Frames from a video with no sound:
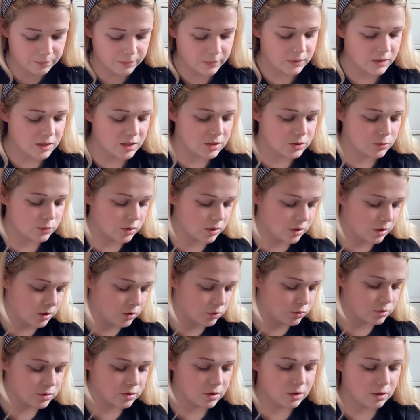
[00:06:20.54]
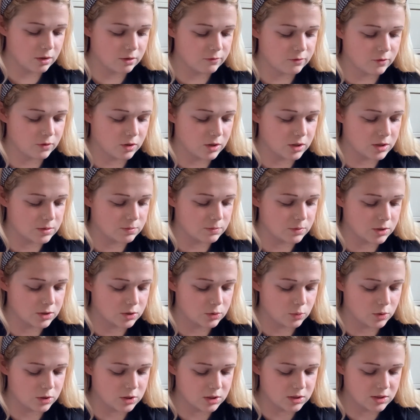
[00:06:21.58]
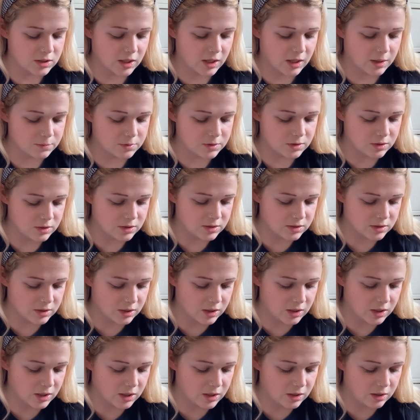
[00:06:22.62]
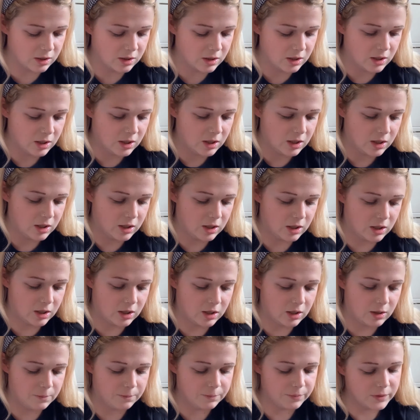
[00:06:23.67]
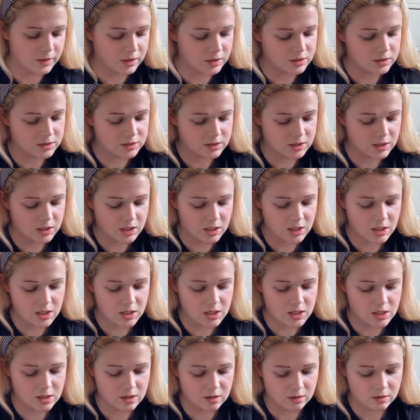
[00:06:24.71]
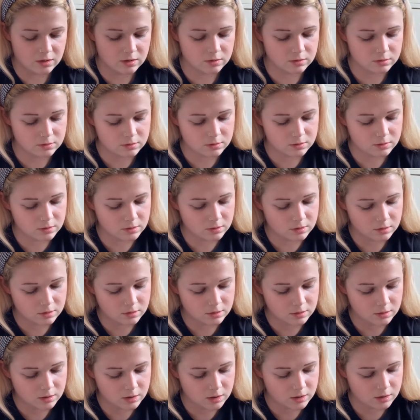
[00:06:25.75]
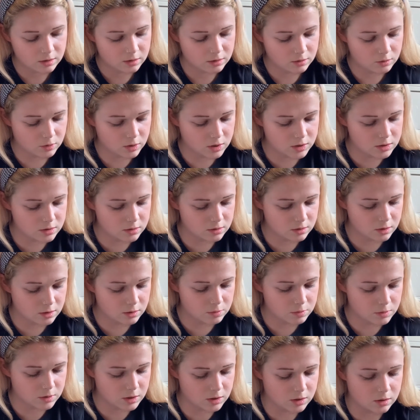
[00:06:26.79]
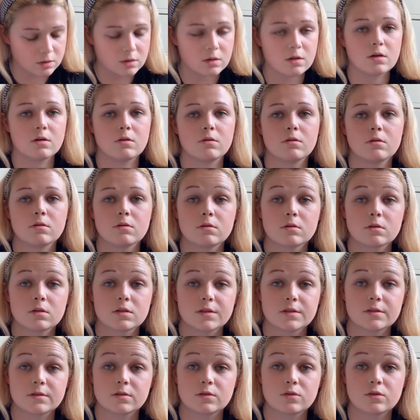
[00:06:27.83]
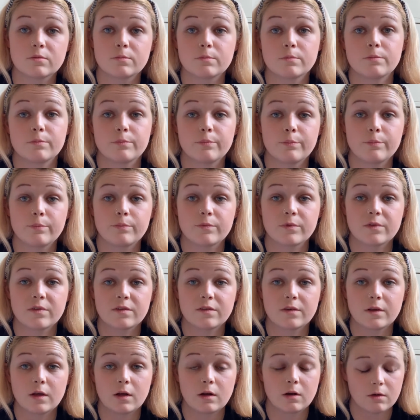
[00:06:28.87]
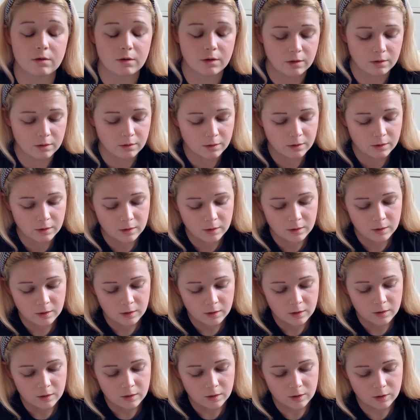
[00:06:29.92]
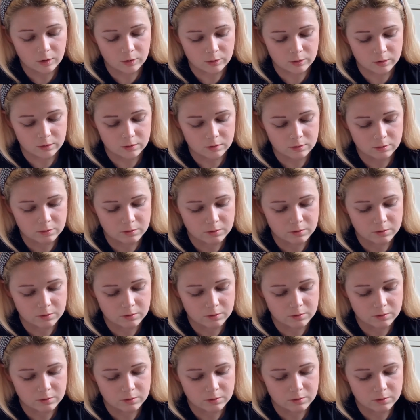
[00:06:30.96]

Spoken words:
This one I also got for Christmas, which is absolutely stunning. It's the... Why is it opening? Oh, it's got a seal on it. Hold on.